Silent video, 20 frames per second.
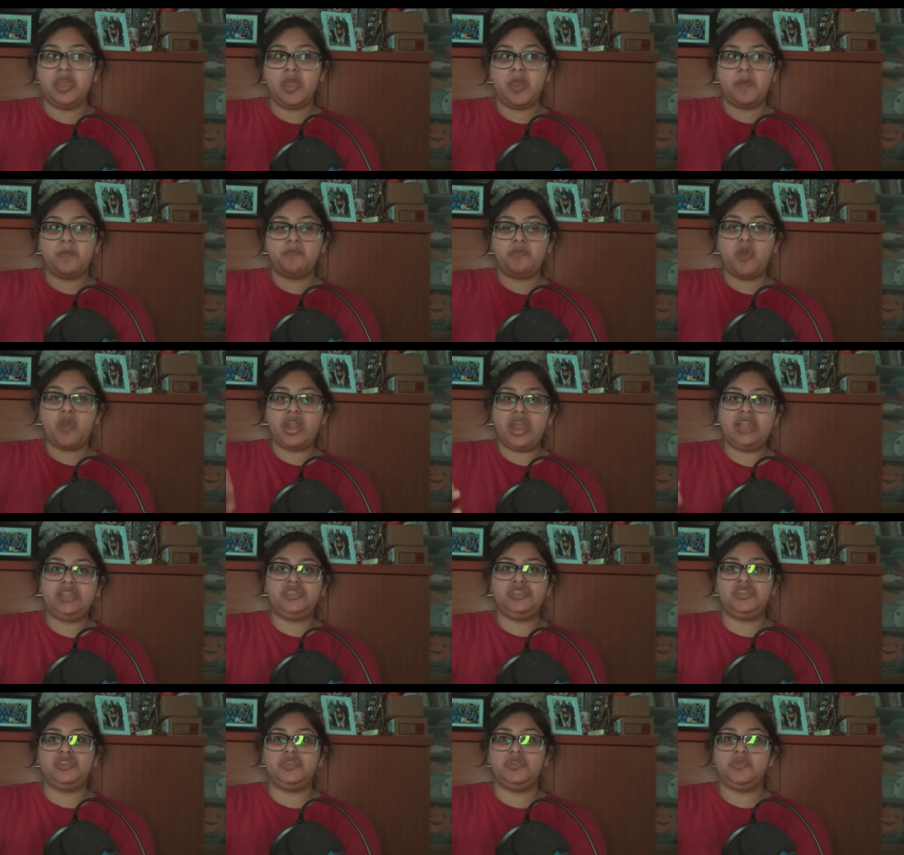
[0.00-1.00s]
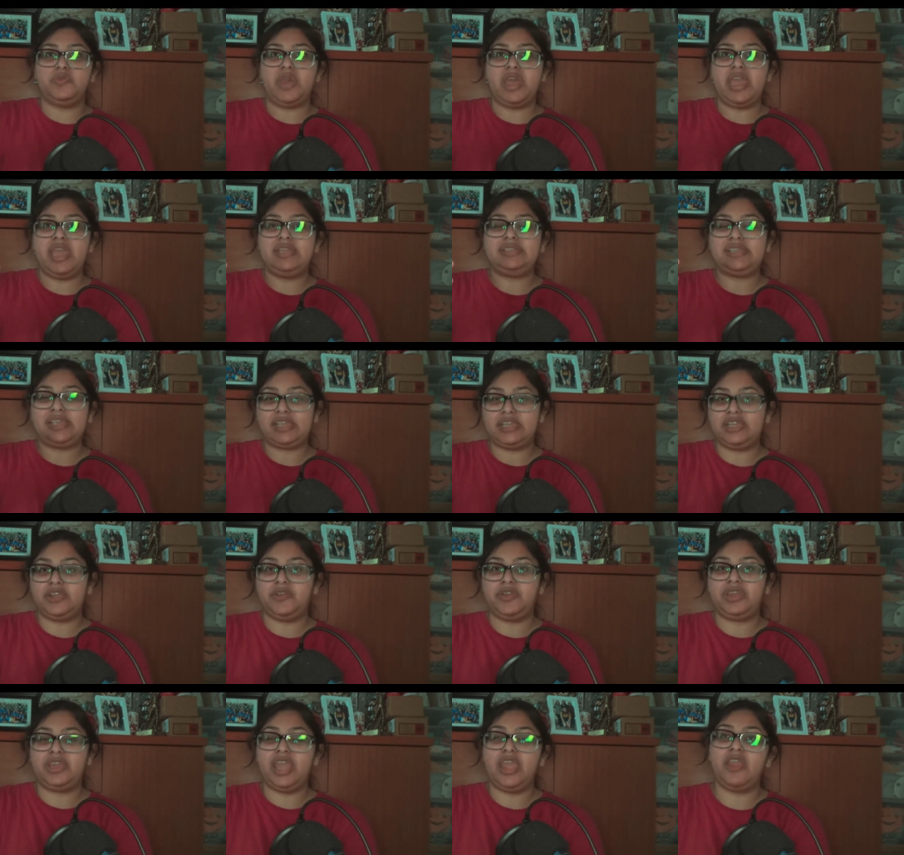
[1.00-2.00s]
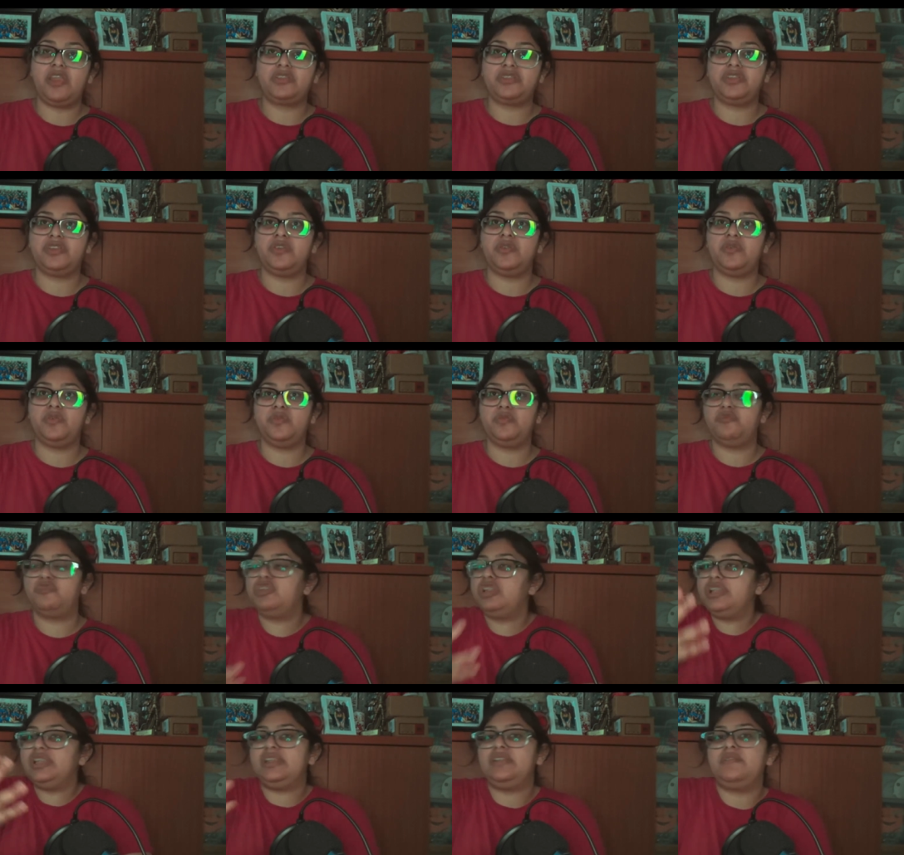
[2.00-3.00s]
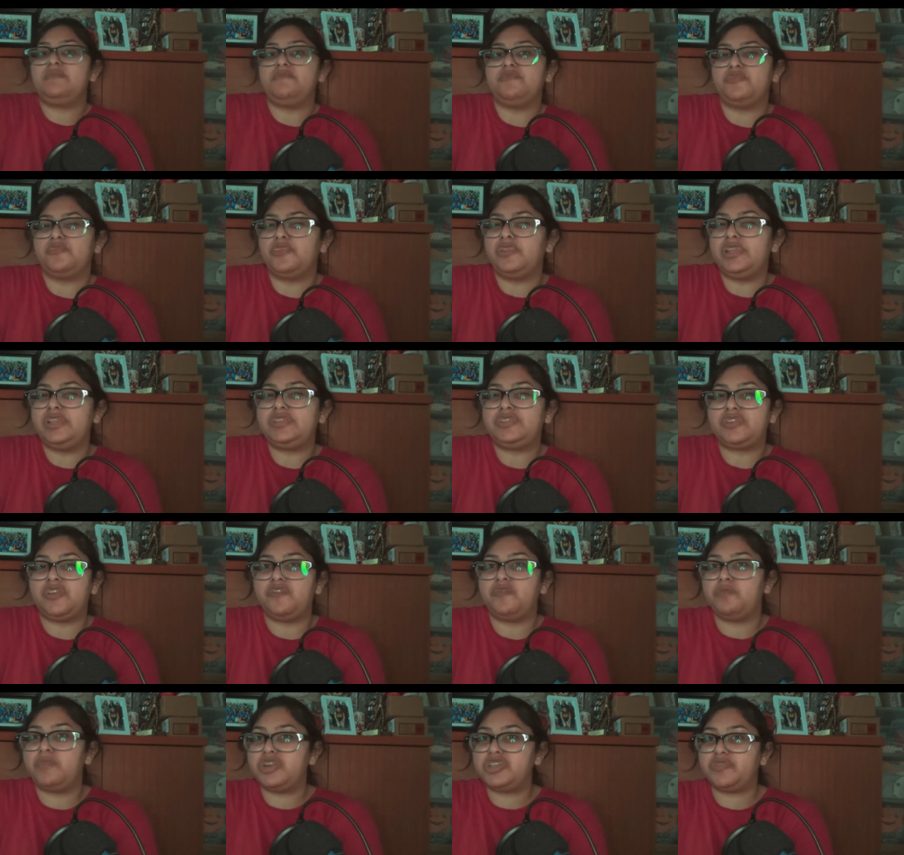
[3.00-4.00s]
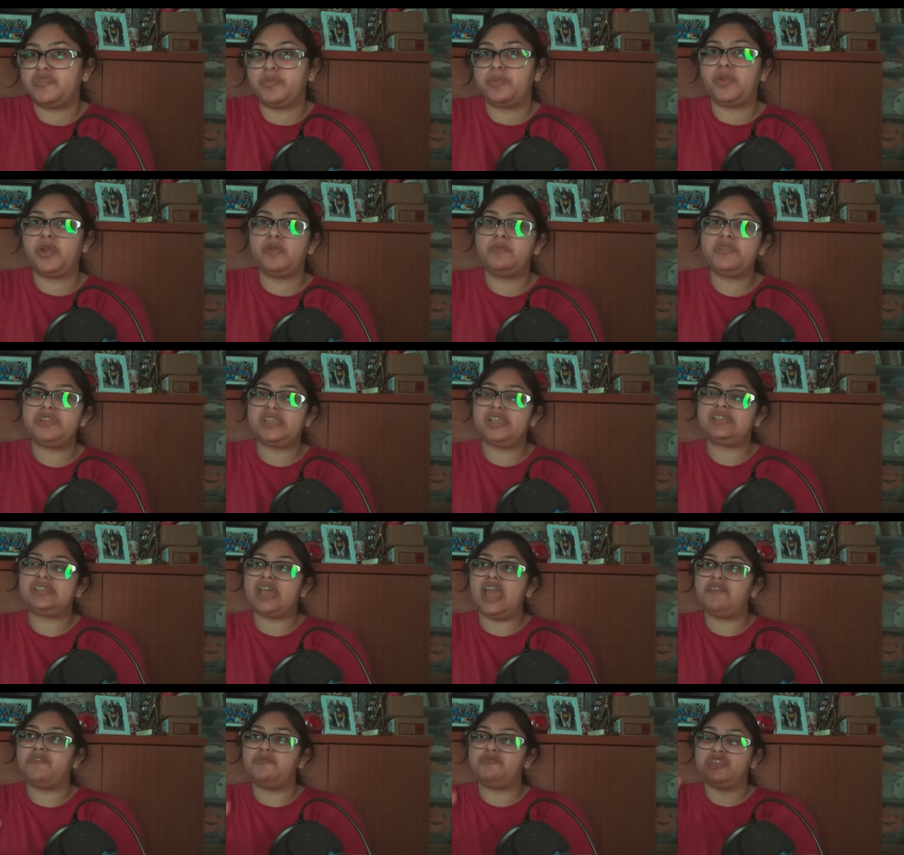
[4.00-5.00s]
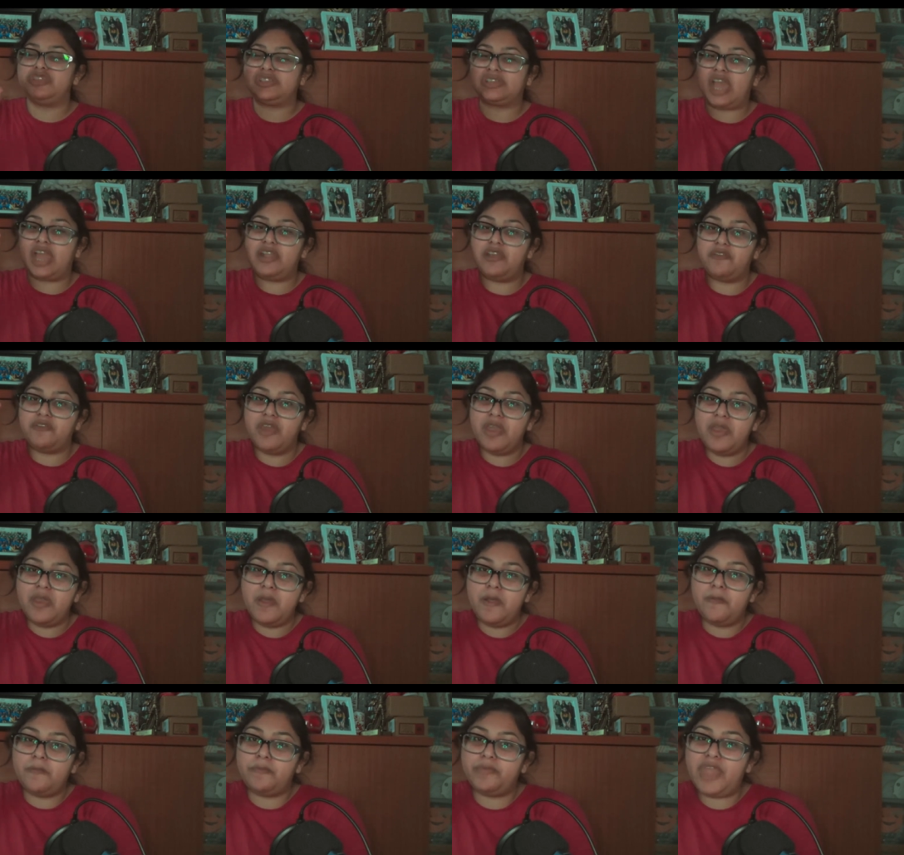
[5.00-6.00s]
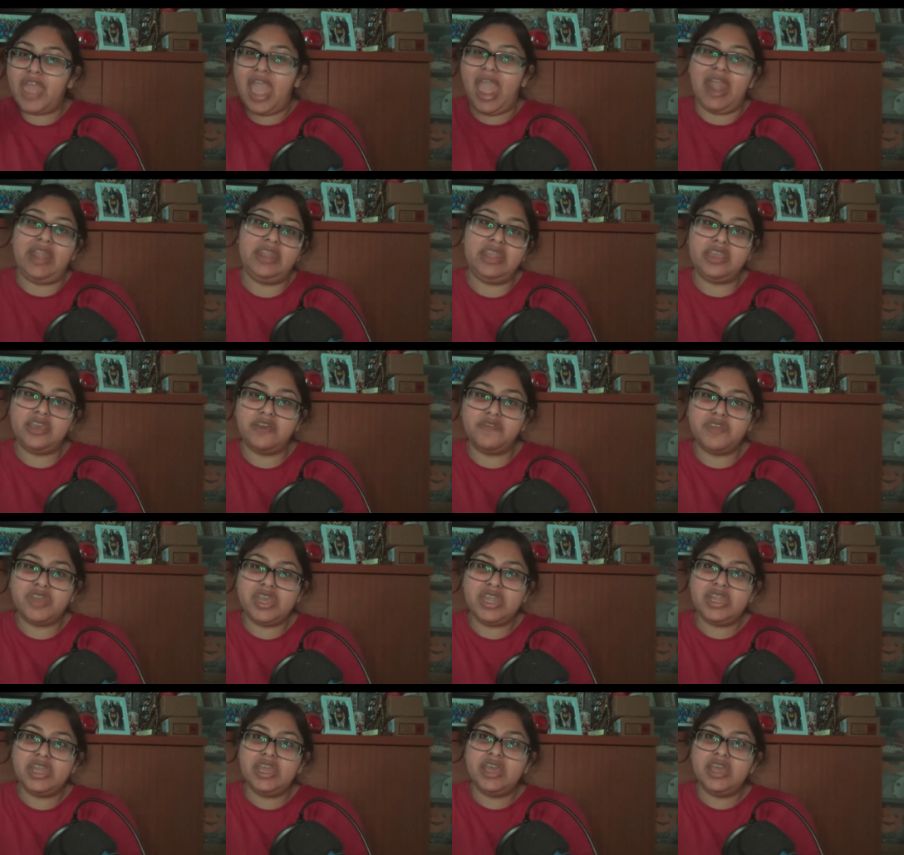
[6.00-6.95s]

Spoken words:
put into a secondary character who really didn't really serve much of a purpose, aside from just kind of the ending of it,